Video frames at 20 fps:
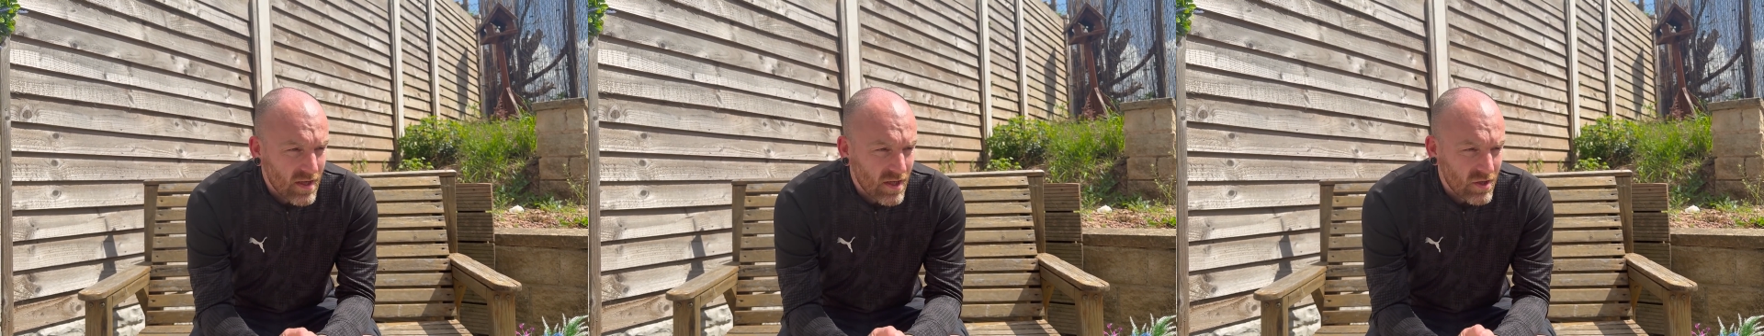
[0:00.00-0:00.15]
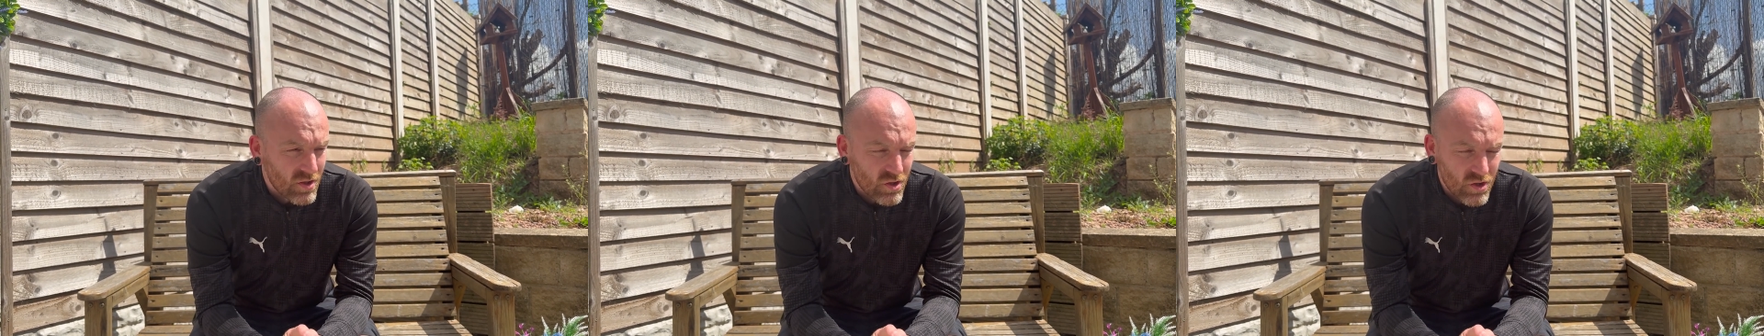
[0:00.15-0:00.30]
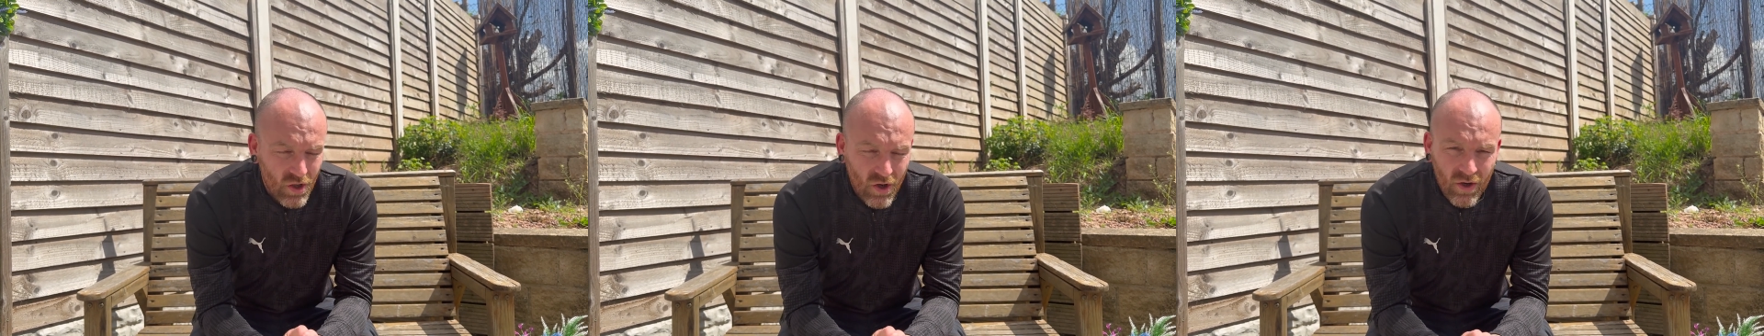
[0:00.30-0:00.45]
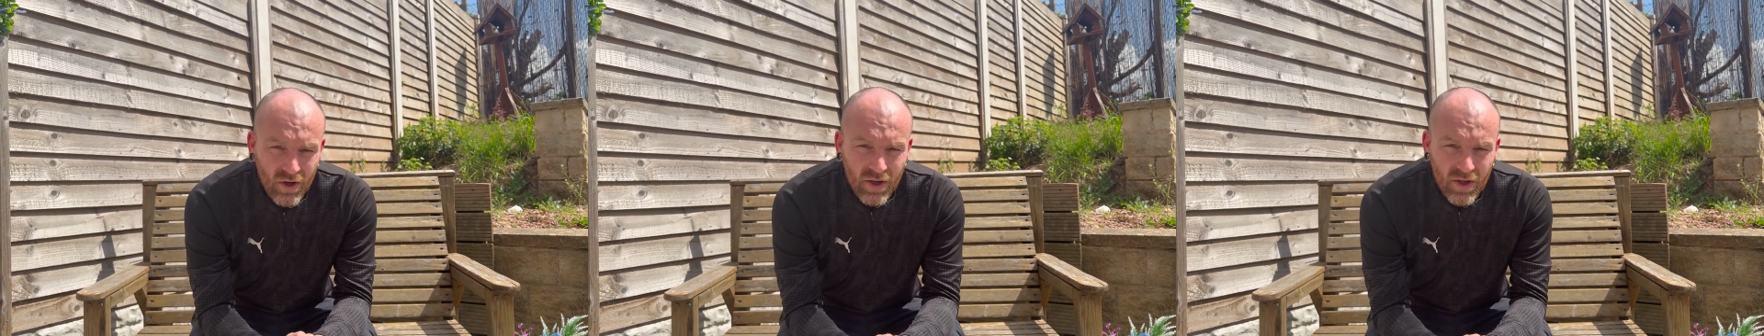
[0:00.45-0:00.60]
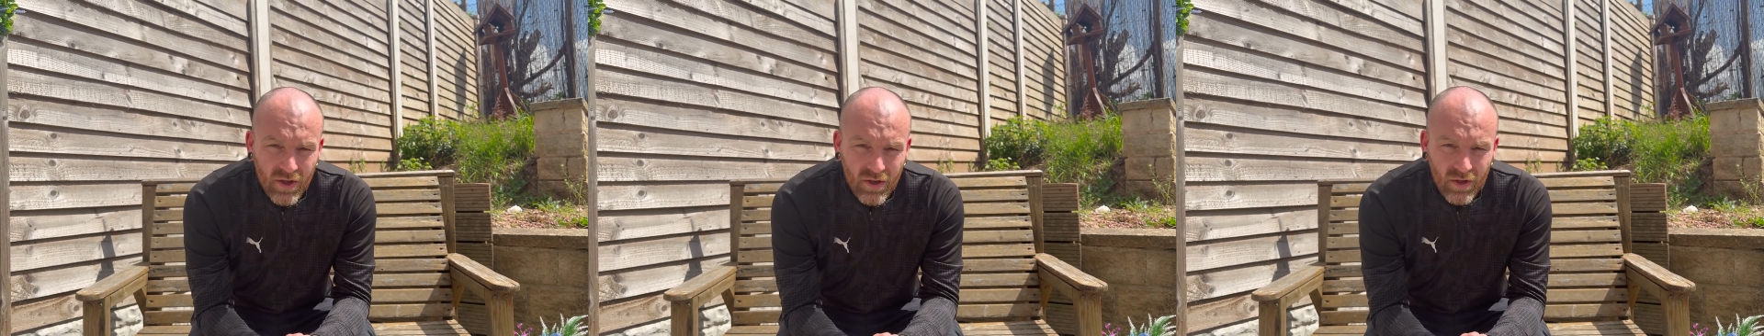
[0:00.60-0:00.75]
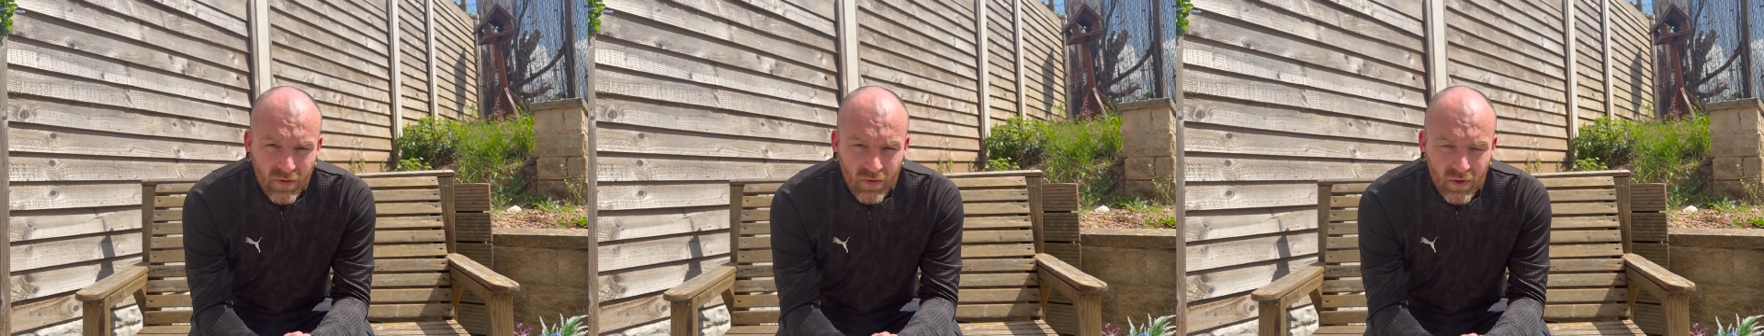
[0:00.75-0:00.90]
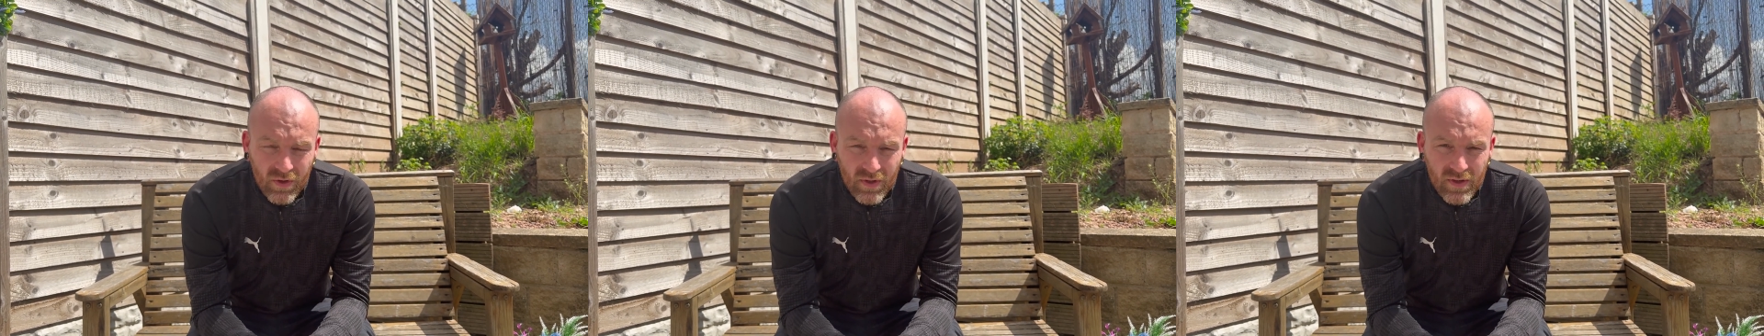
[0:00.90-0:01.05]
enjoy the
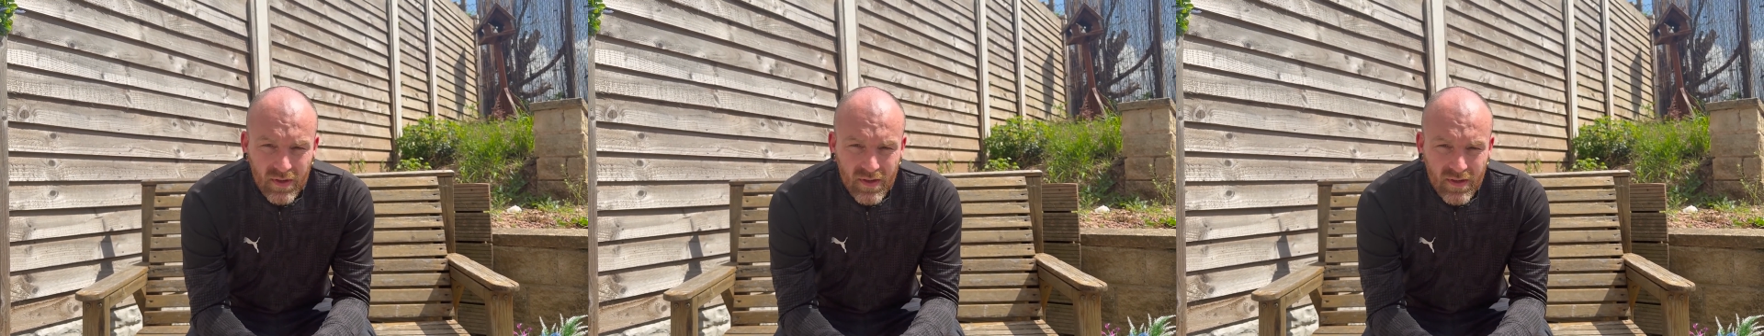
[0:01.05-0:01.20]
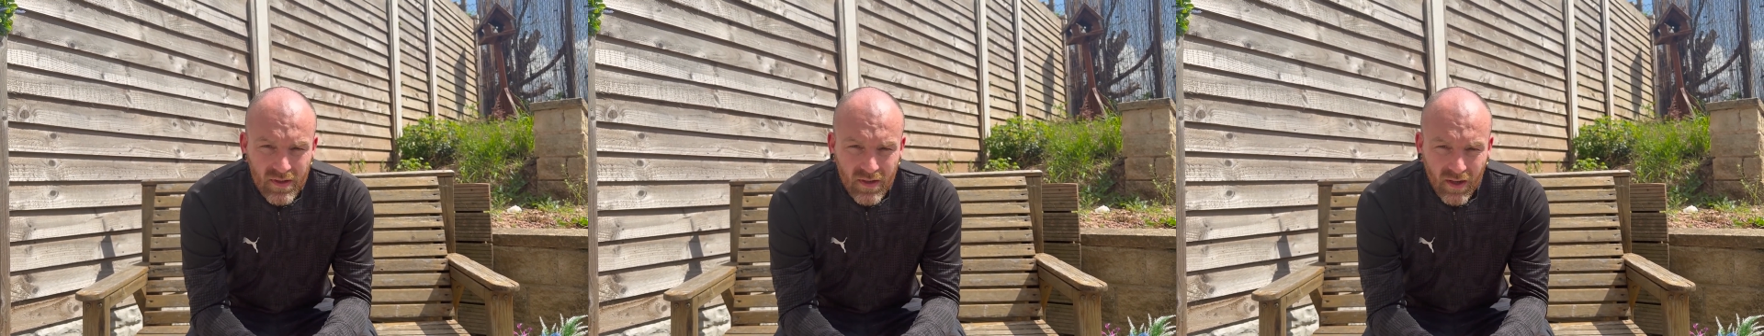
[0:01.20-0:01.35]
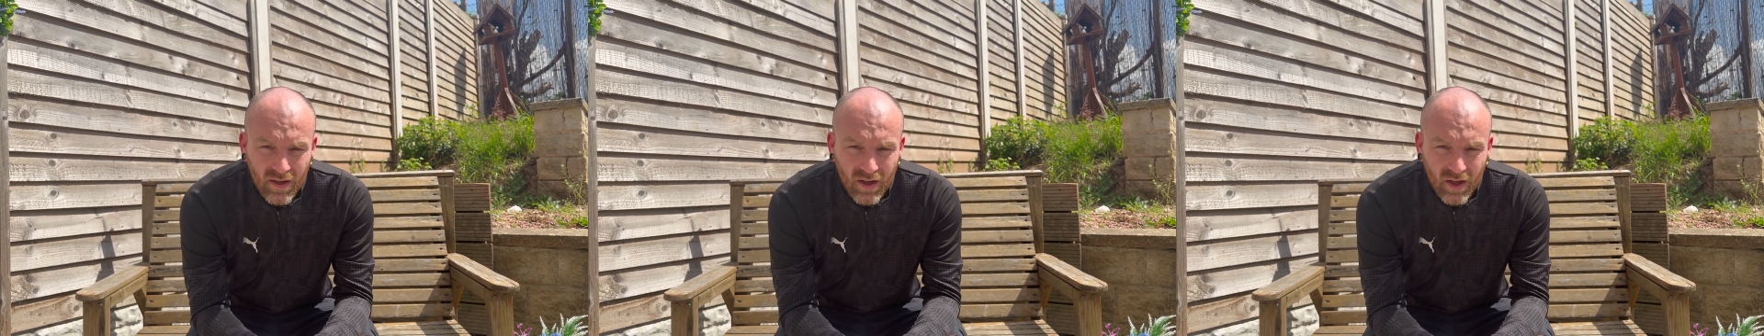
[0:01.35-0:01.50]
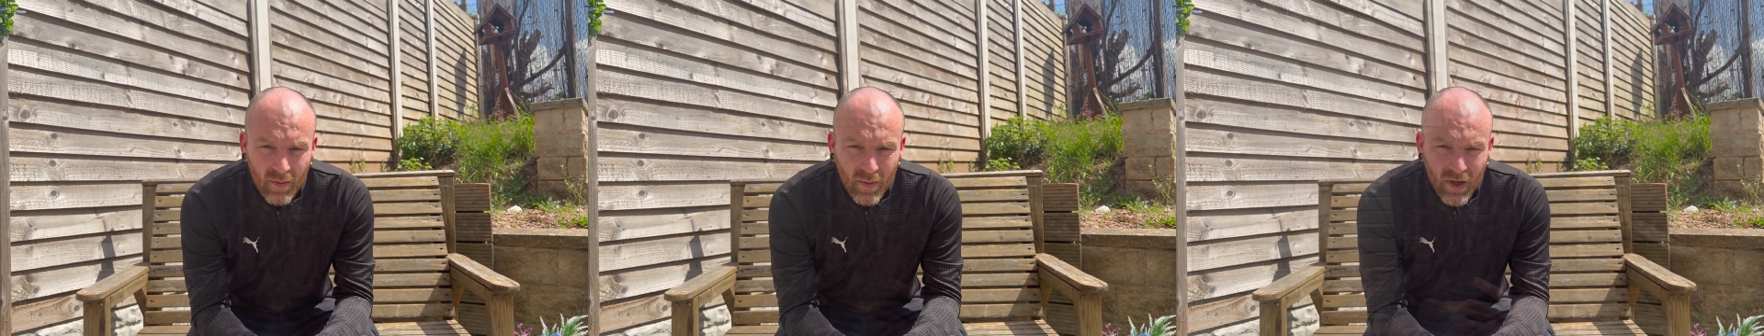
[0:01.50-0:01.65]
runs a lot